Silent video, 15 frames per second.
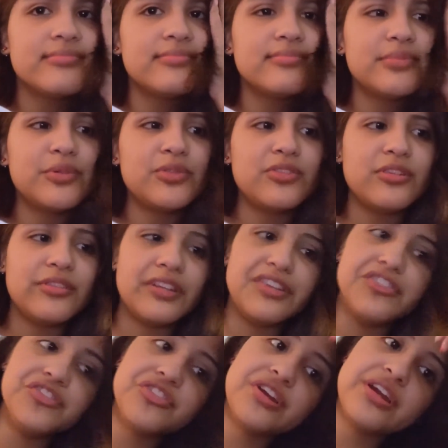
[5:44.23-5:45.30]
Most of it
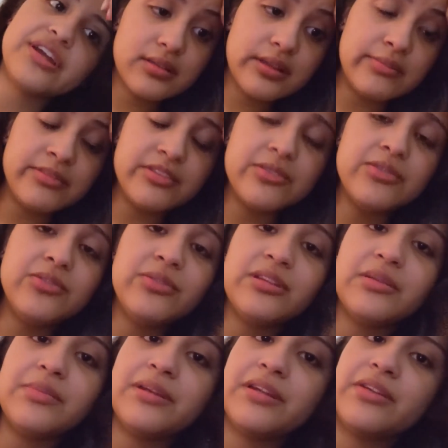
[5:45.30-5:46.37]
is dry. I'm still doing
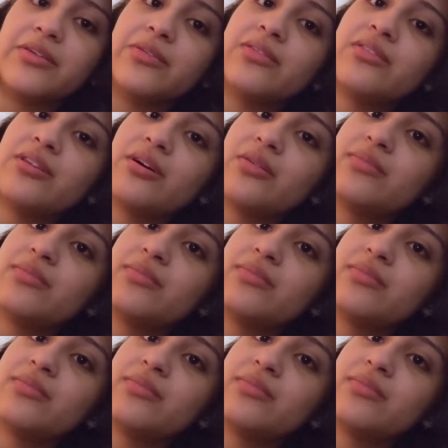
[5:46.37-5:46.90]
the pin curls though.